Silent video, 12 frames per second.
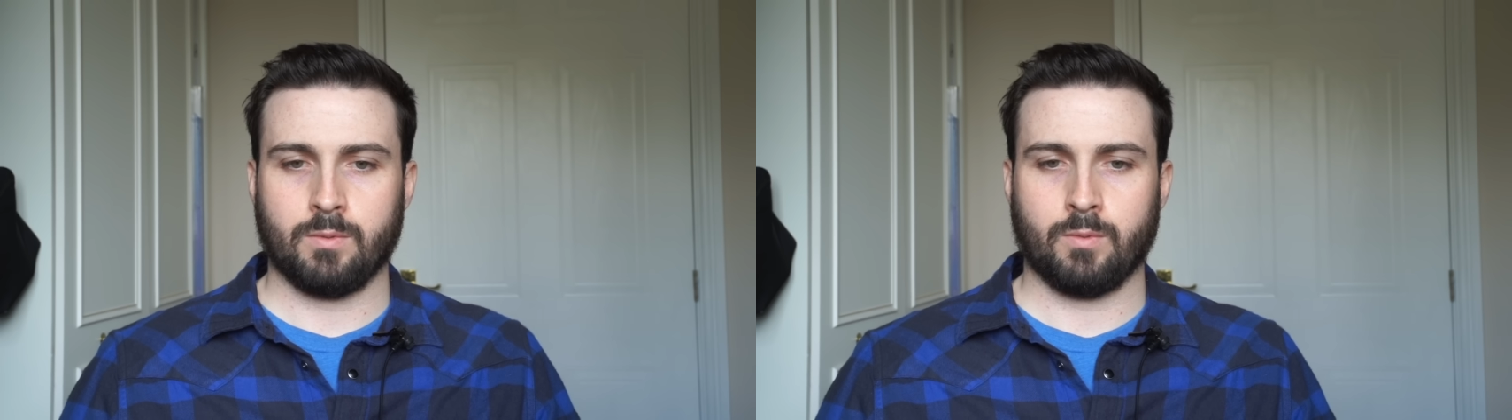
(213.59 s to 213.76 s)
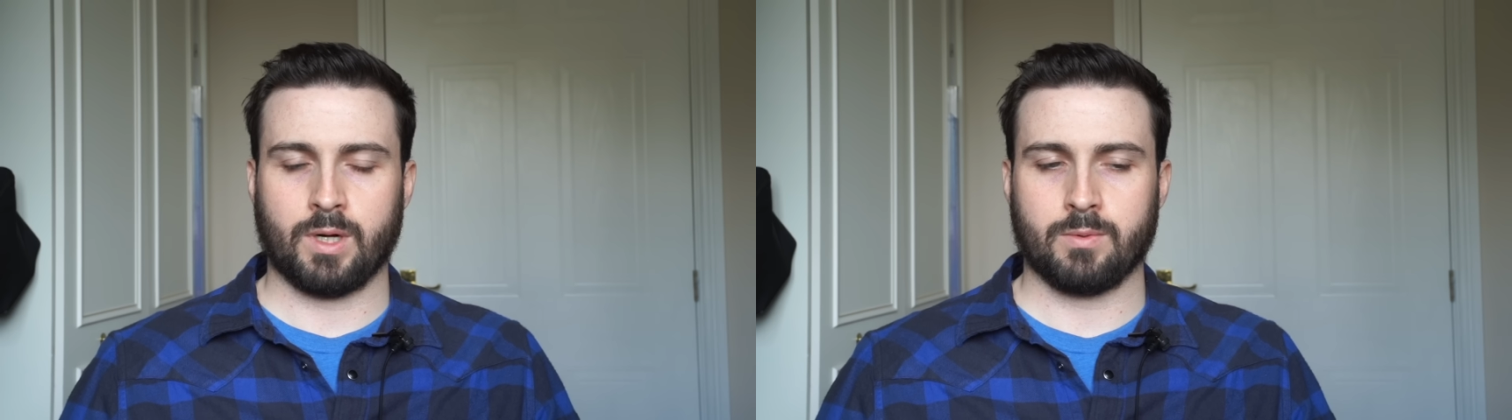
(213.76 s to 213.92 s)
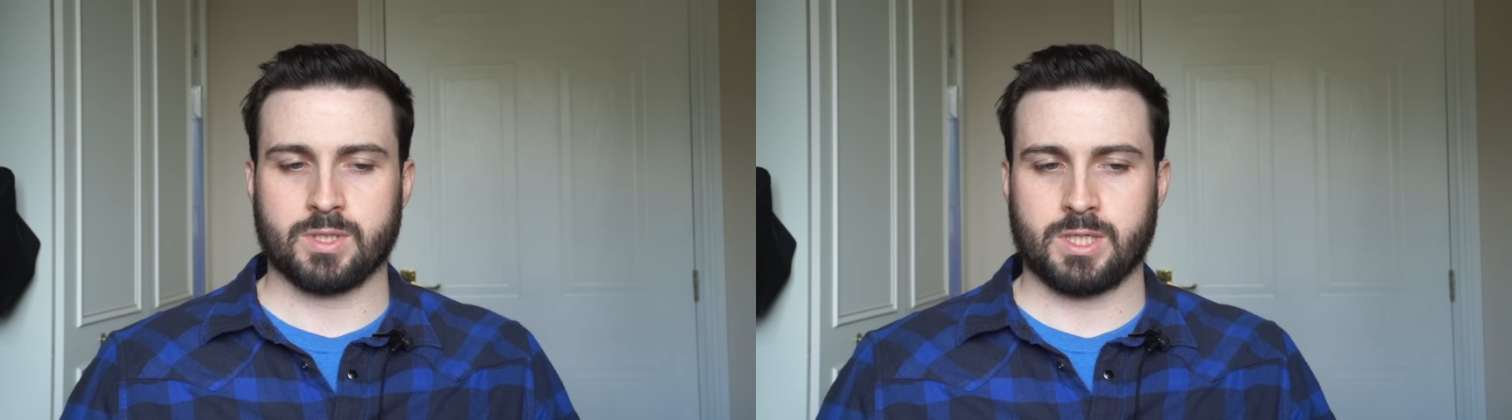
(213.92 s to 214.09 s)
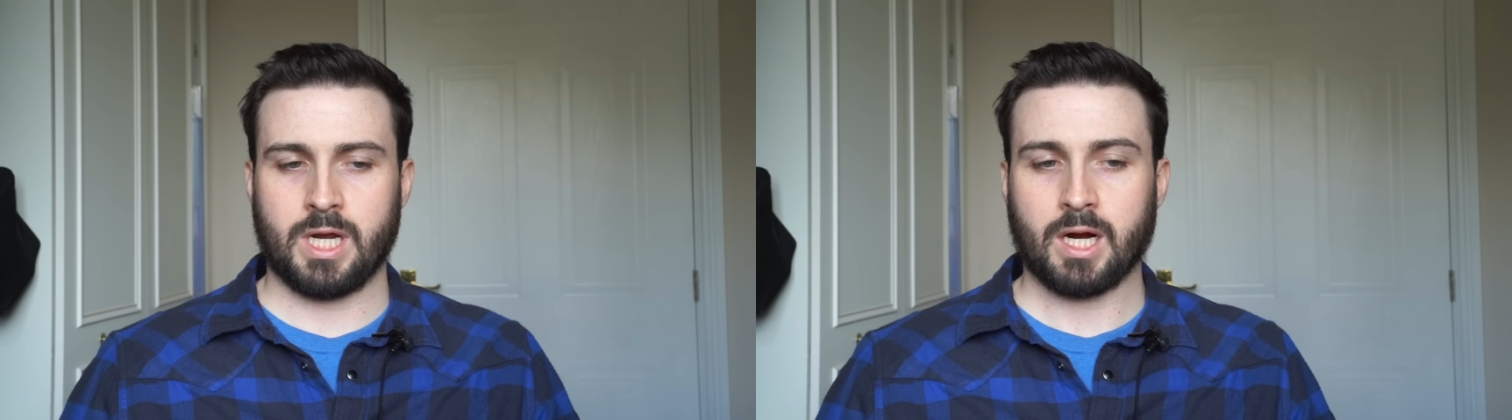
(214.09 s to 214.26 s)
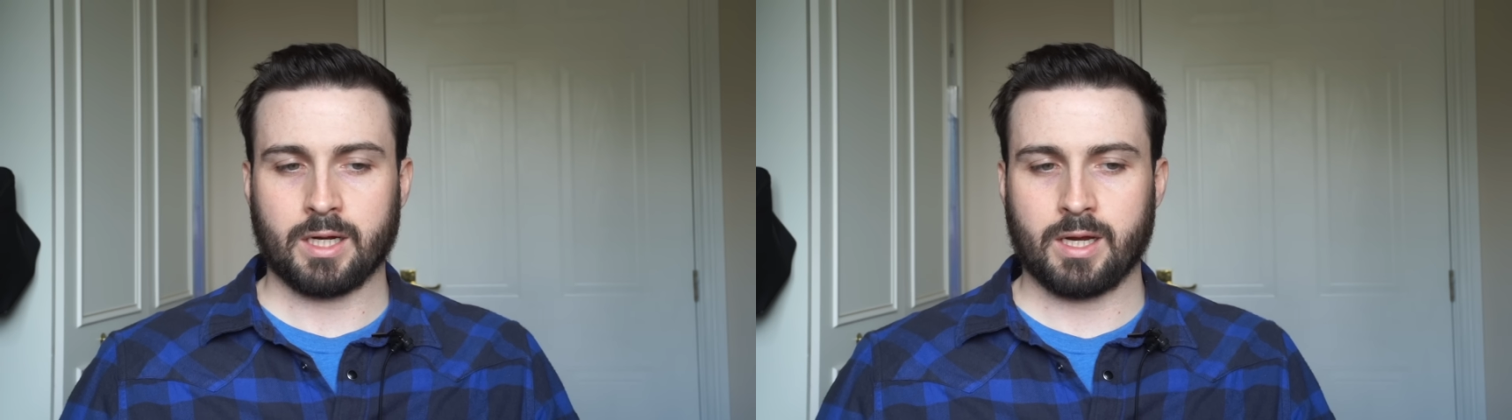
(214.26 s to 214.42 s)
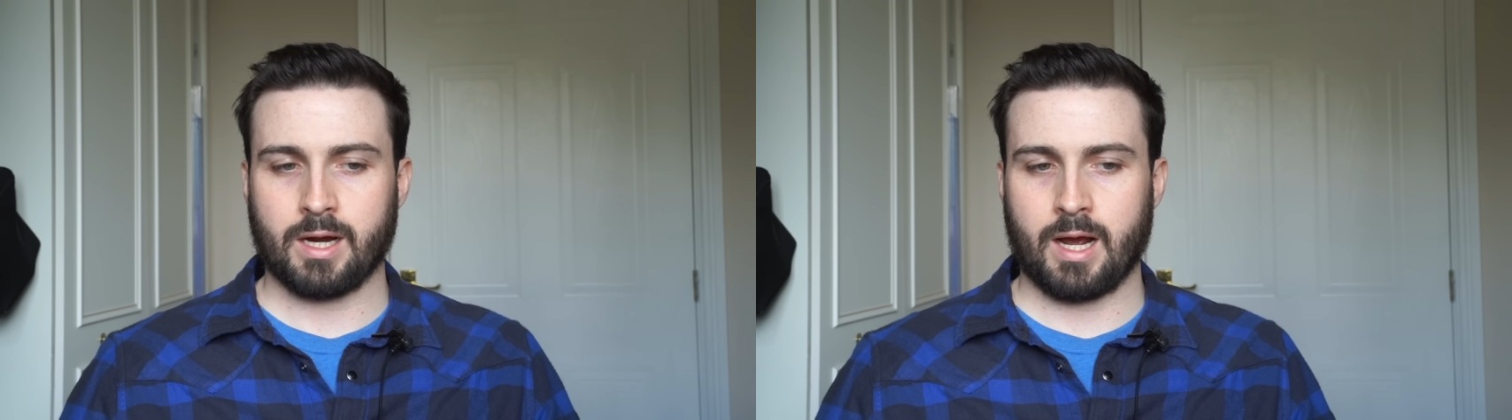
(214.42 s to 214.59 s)
When I was
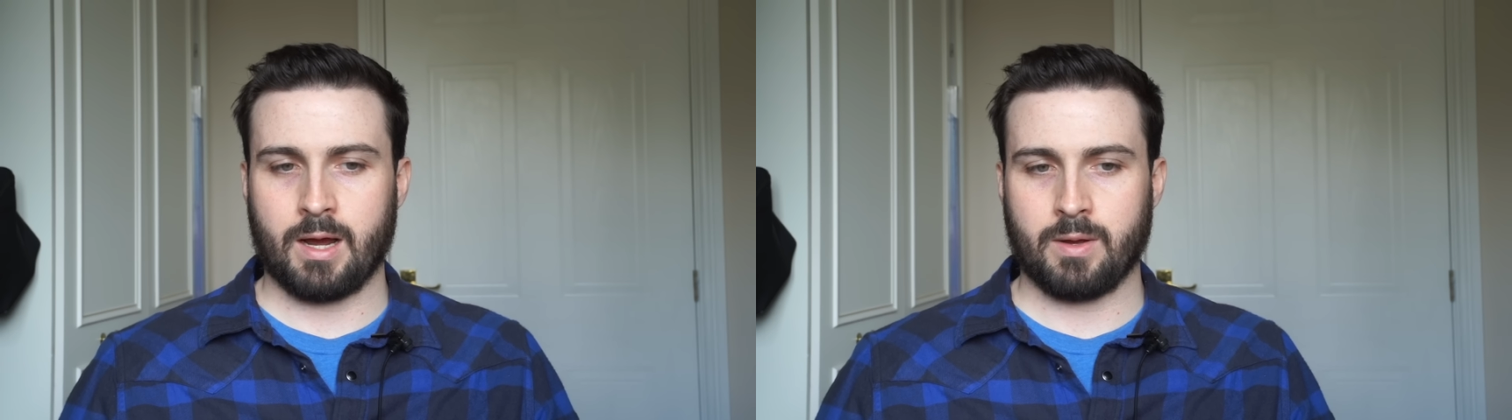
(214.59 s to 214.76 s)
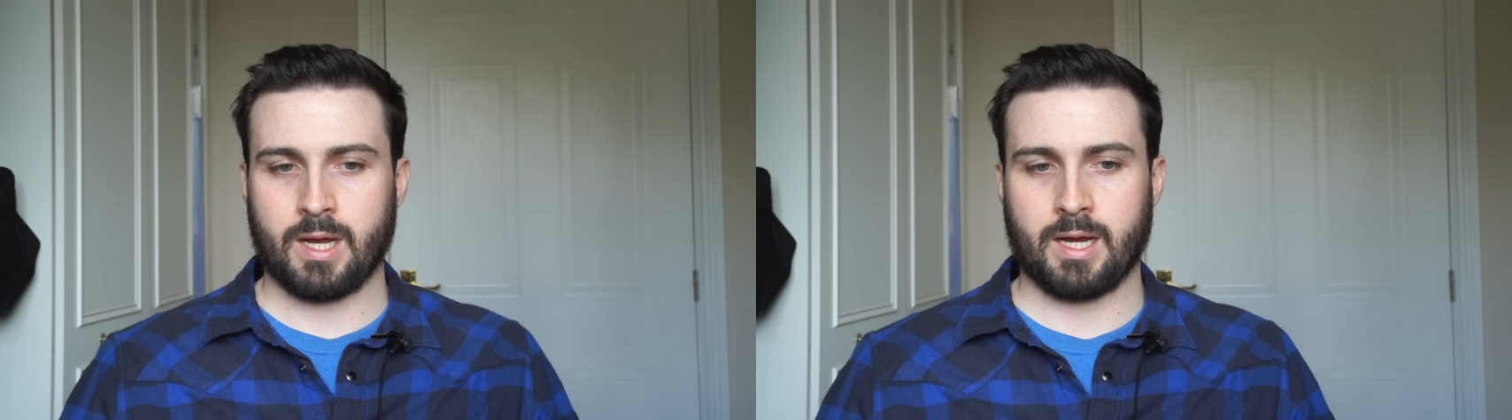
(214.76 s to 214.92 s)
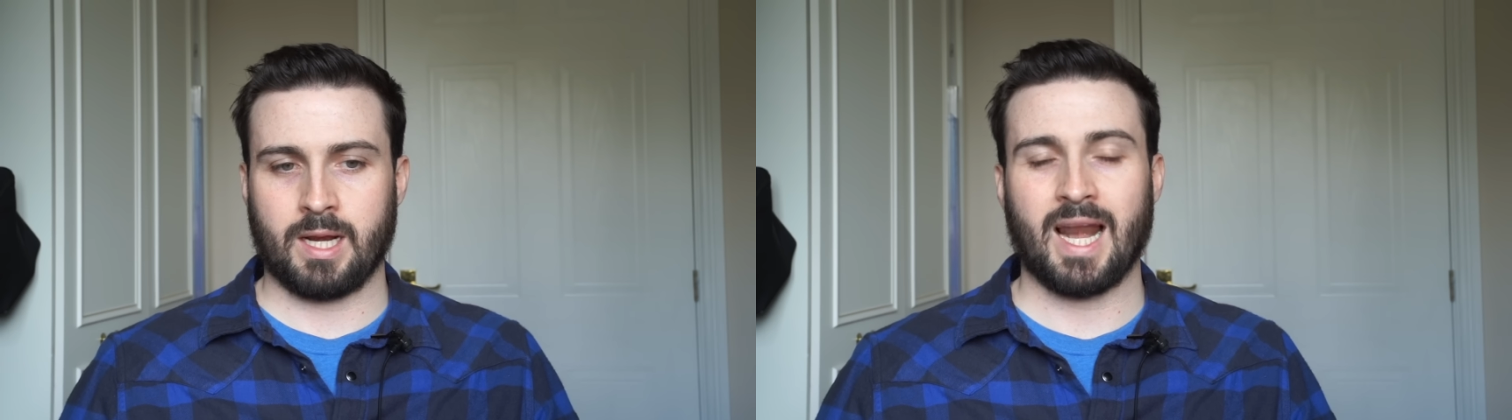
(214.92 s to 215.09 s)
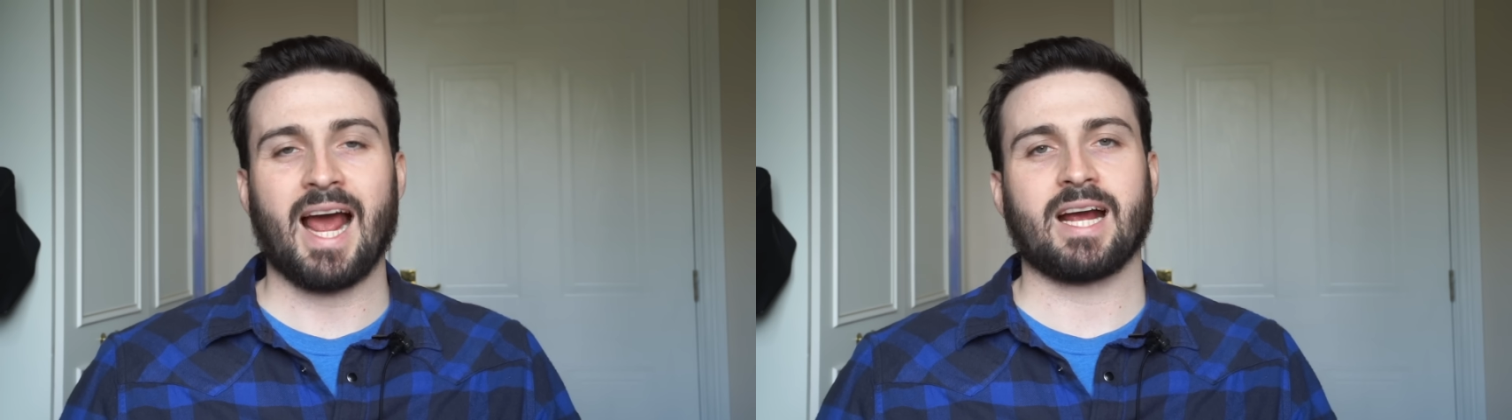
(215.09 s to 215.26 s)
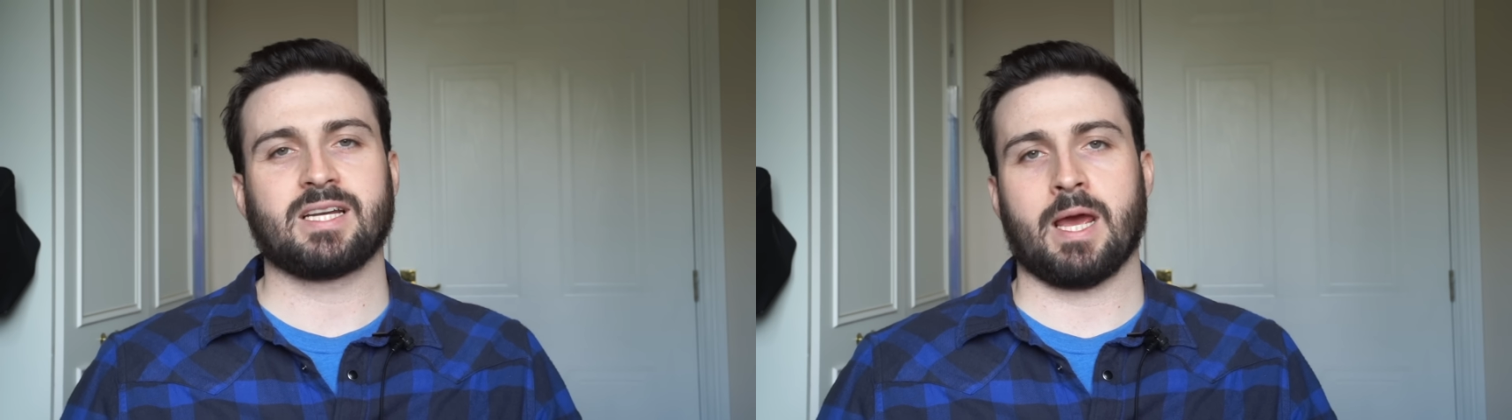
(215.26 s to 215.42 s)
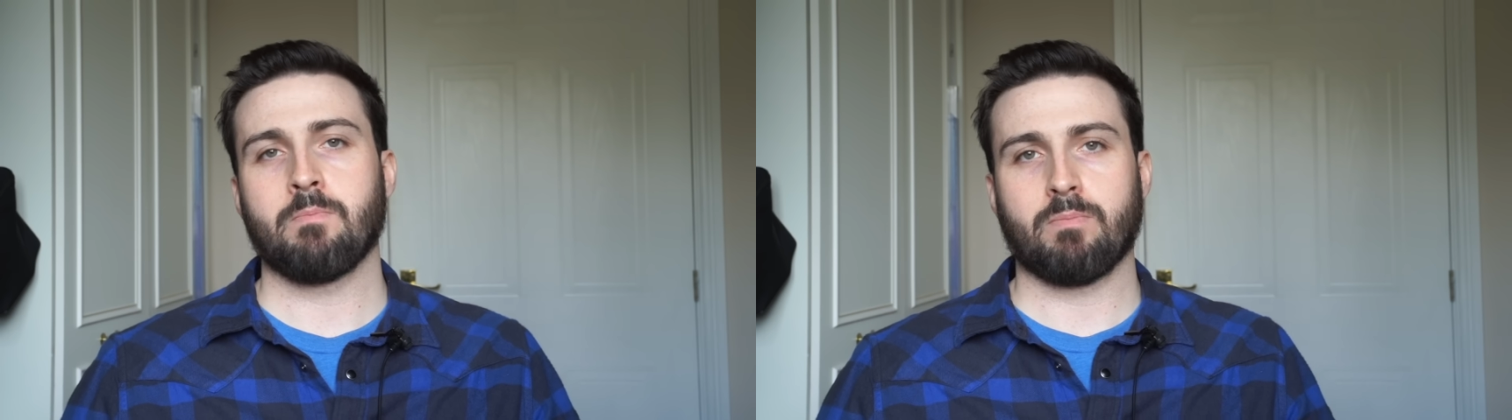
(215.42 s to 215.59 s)
younger, I
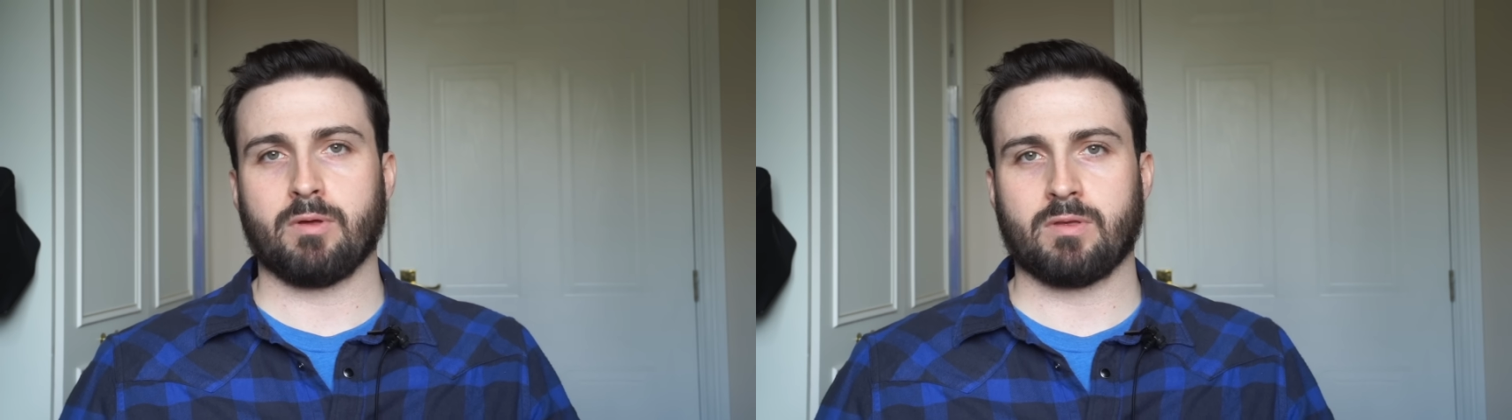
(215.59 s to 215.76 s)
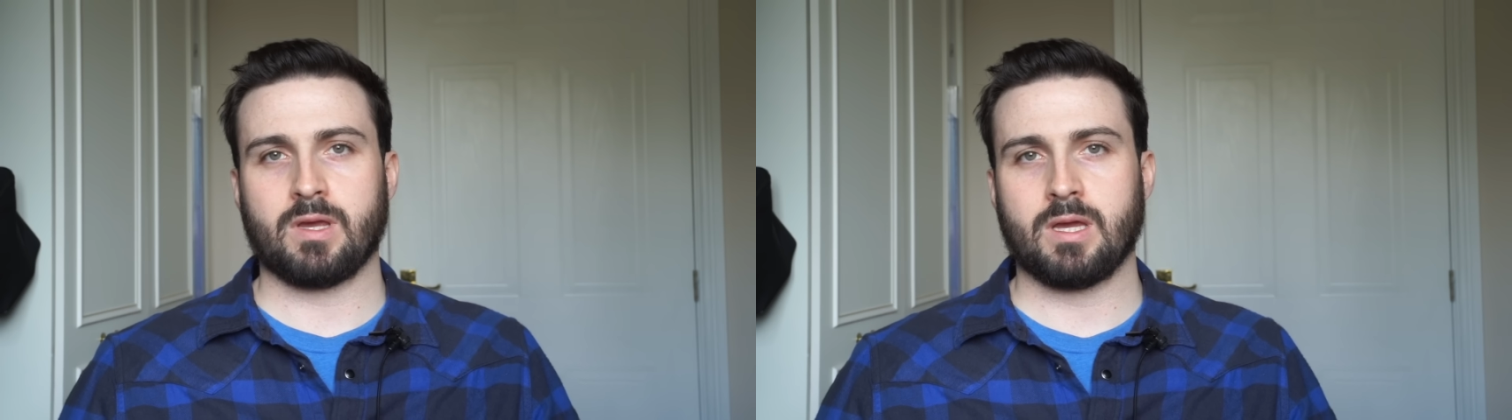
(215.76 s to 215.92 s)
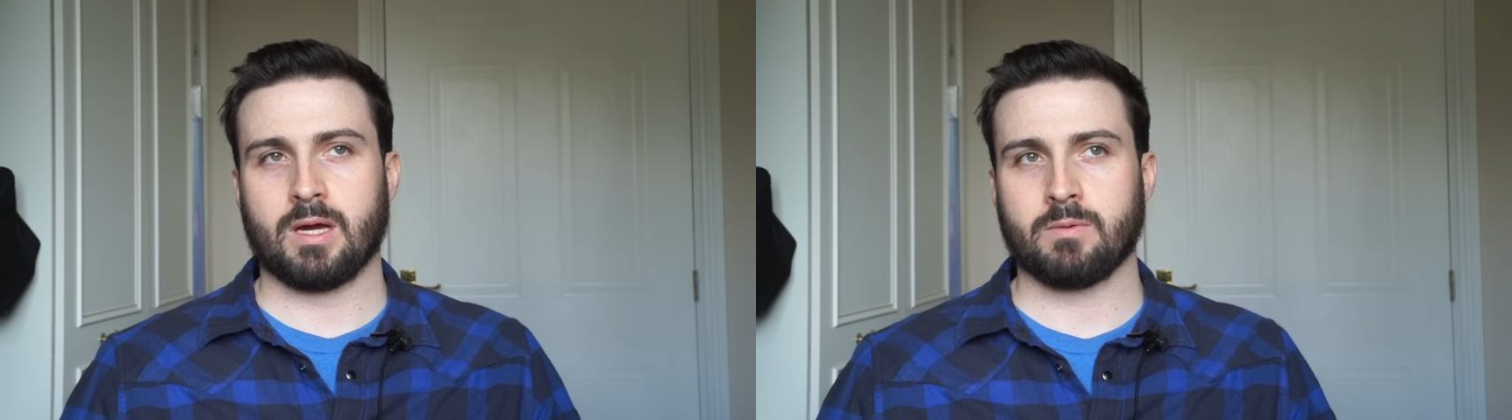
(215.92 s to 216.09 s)
lacked empathy.